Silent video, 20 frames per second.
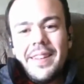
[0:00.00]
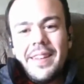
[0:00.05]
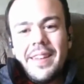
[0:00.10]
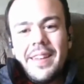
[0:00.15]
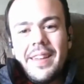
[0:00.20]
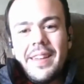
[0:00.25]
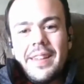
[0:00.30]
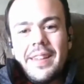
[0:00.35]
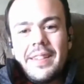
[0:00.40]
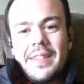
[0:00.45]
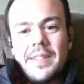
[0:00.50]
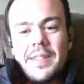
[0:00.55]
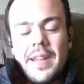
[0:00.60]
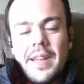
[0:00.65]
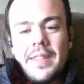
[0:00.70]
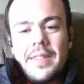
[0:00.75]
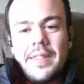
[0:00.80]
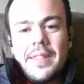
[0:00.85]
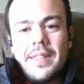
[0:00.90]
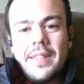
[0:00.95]
And
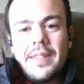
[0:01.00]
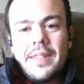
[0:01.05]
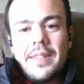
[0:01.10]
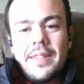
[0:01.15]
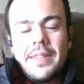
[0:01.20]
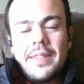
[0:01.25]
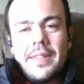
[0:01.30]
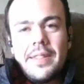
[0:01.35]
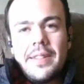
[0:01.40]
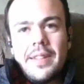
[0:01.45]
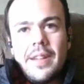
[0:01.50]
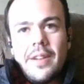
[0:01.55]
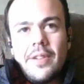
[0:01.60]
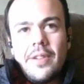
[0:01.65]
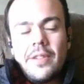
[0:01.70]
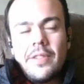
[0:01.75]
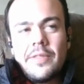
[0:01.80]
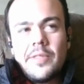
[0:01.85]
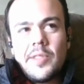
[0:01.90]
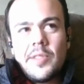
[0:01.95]
I think that the
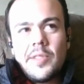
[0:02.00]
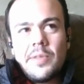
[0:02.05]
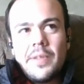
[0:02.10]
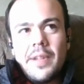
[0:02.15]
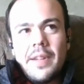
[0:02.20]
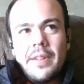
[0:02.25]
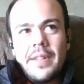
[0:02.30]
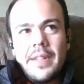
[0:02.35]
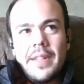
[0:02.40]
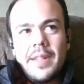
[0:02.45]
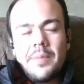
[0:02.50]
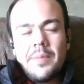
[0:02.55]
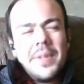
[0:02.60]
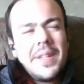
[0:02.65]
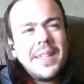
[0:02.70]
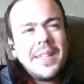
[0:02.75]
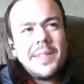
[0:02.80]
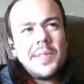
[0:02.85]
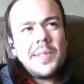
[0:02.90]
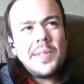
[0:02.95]
narrative surrounding it,
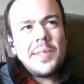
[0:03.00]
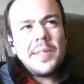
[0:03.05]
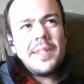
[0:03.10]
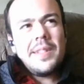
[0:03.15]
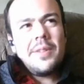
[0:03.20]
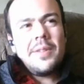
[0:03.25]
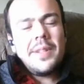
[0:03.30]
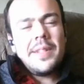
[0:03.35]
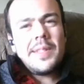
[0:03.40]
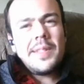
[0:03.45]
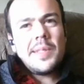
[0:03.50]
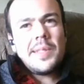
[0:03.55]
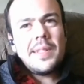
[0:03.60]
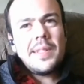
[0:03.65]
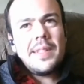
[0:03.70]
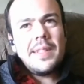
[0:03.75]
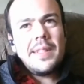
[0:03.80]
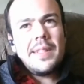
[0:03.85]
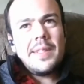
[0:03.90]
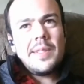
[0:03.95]
because and
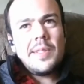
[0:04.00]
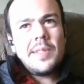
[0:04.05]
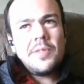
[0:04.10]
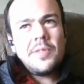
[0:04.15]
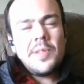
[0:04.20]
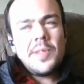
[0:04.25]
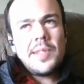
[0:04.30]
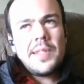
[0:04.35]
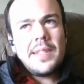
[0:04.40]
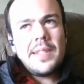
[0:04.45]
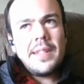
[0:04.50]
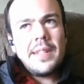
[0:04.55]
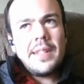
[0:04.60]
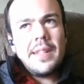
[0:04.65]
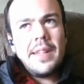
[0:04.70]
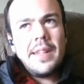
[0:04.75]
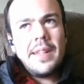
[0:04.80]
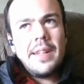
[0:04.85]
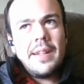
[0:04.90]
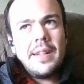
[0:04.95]
it's interesting,
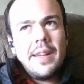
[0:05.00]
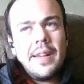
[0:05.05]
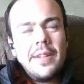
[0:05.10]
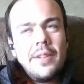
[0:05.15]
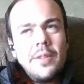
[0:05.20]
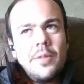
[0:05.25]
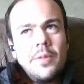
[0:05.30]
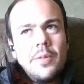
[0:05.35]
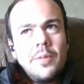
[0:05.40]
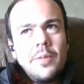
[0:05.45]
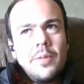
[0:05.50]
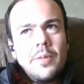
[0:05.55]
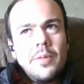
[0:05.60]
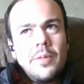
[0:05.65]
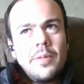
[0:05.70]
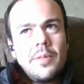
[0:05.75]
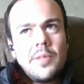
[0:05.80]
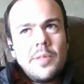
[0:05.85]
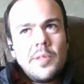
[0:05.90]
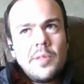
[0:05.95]
and I know,
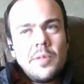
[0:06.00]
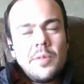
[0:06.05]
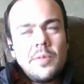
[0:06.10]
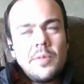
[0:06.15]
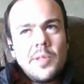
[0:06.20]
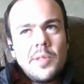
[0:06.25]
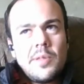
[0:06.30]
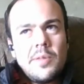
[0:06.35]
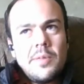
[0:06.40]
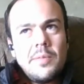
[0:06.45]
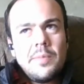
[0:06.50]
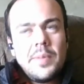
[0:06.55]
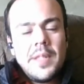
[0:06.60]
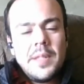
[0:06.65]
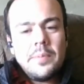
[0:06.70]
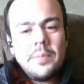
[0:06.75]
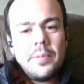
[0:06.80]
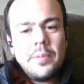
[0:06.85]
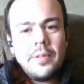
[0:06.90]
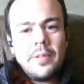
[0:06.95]
so certain
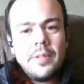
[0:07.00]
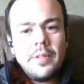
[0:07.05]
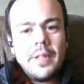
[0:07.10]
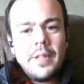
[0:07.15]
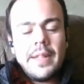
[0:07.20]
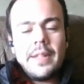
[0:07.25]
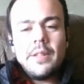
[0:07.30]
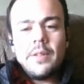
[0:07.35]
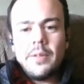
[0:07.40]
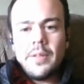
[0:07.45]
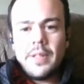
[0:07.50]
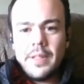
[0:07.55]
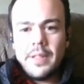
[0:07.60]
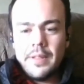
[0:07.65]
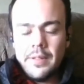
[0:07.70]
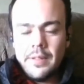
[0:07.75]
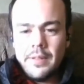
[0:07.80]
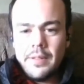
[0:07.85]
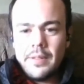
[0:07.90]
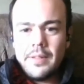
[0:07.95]
people, I know that